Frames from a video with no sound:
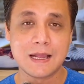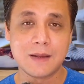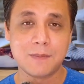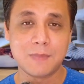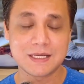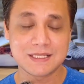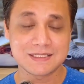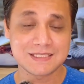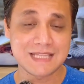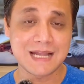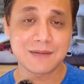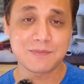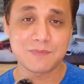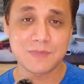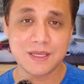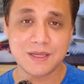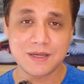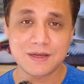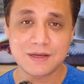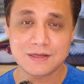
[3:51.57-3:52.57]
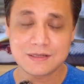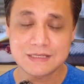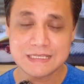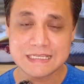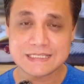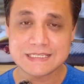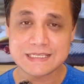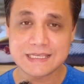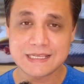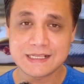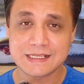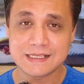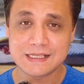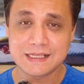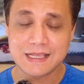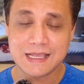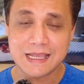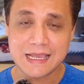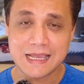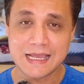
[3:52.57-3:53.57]
But does that mean TCL
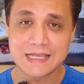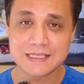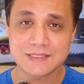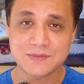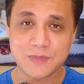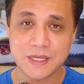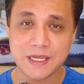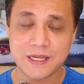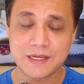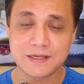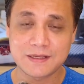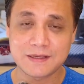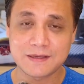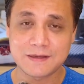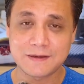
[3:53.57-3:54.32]
has made